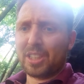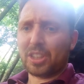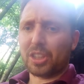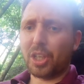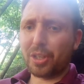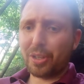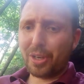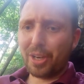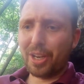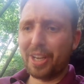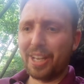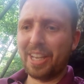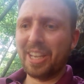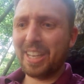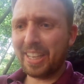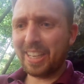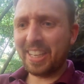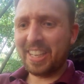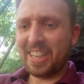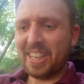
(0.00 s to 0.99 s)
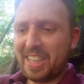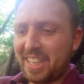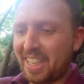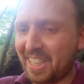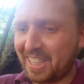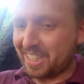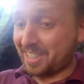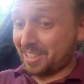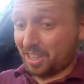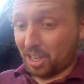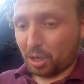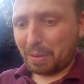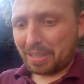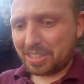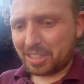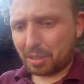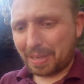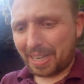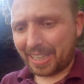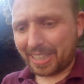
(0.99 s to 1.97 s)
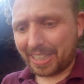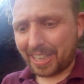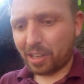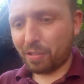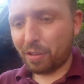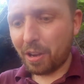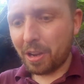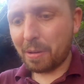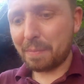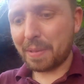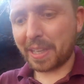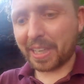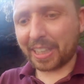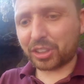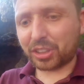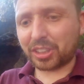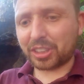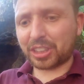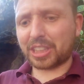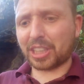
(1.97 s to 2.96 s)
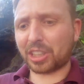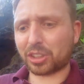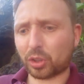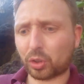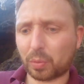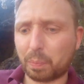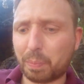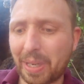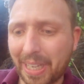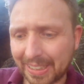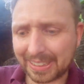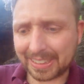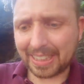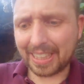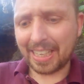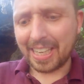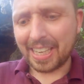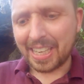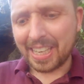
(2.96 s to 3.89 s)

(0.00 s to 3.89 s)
So, I went to the bat cave, and as you can see, I saw some bats.